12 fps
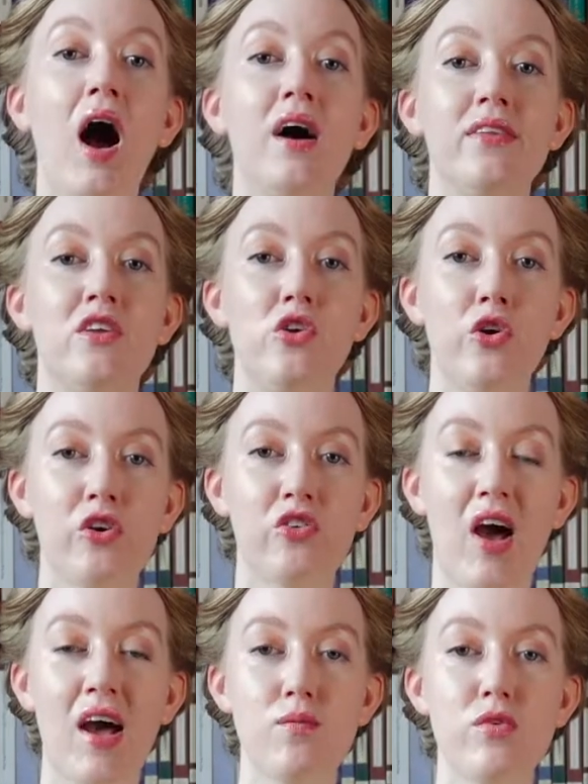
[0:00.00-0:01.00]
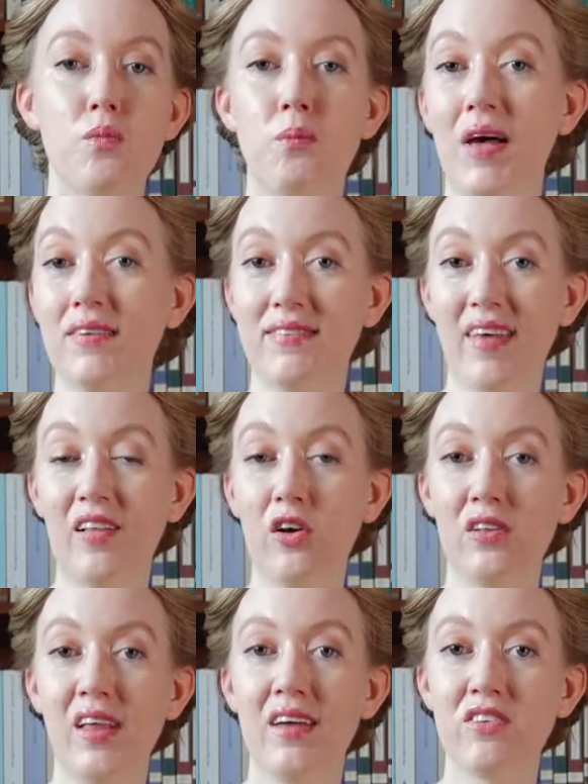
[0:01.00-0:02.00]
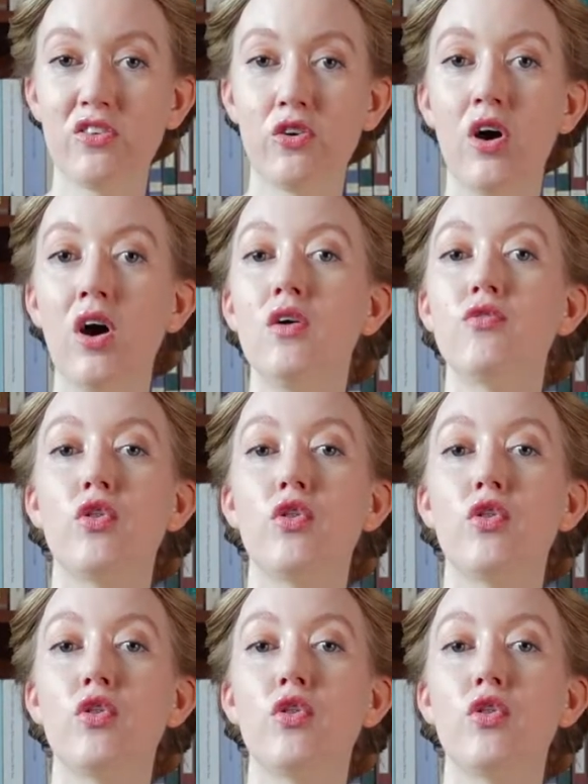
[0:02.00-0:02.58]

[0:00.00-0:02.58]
on the New York Times bestseller list for